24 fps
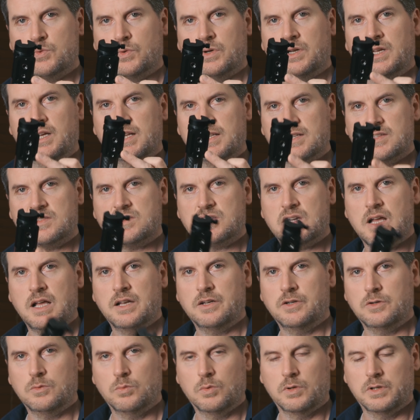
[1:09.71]
one, the
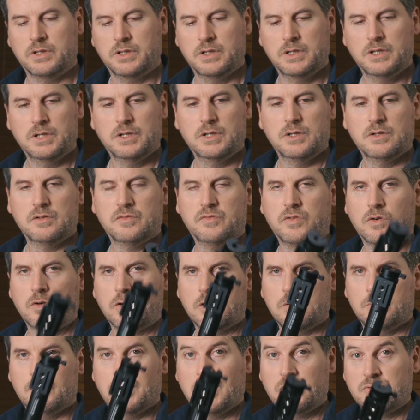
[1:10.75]
standard one for
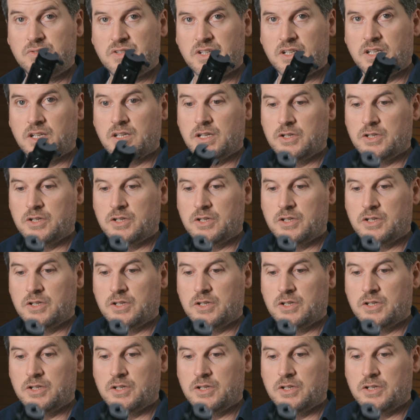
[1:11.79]
mounting